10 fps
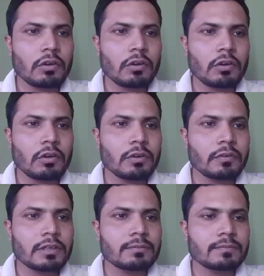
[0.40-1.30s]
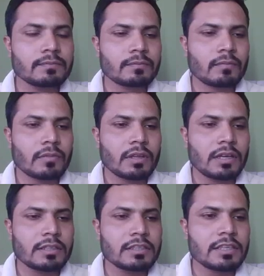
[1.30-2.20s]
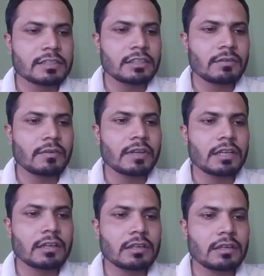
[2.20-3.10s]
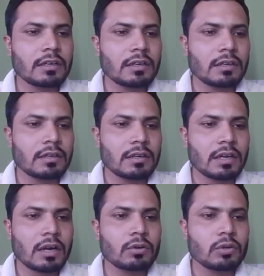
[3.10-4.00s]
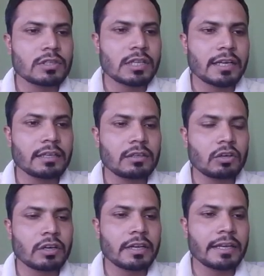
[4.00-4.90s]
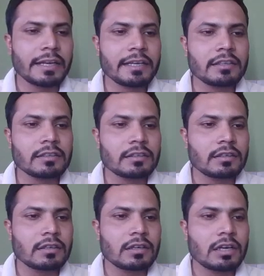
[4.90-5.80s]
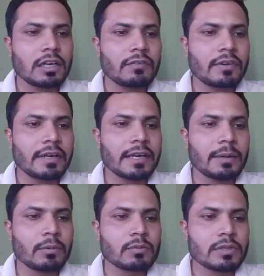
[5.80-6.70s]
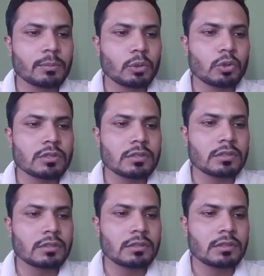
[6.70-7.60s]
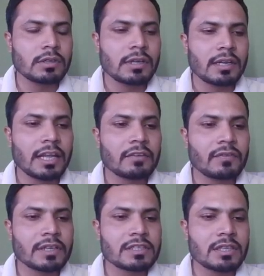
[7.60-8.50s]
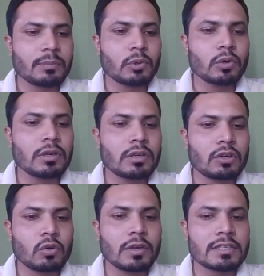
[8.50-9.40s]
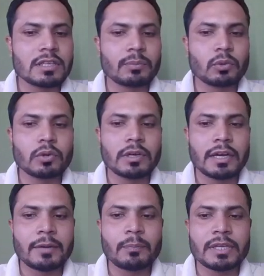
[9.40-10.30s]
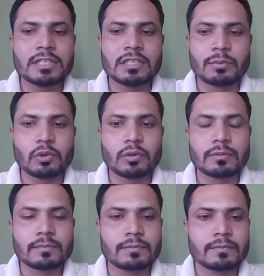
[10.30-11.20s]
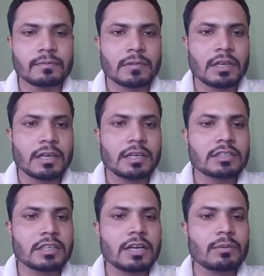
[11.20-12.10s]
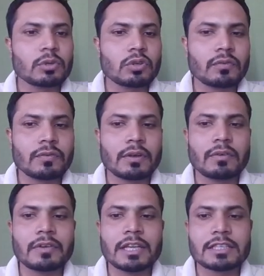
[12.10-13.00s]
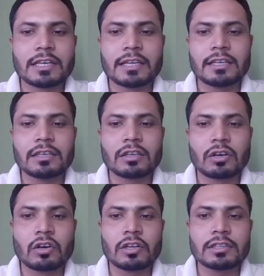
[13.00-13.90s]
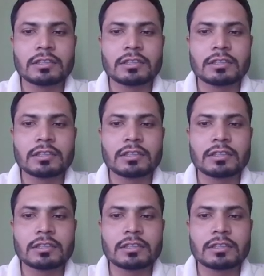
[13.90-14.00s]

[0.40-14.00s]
Hello everyone. In this lecture we will learn how to assign or create a different type of supports like fixed support, roller support and pin support. In STAAD.Pro software we will assign all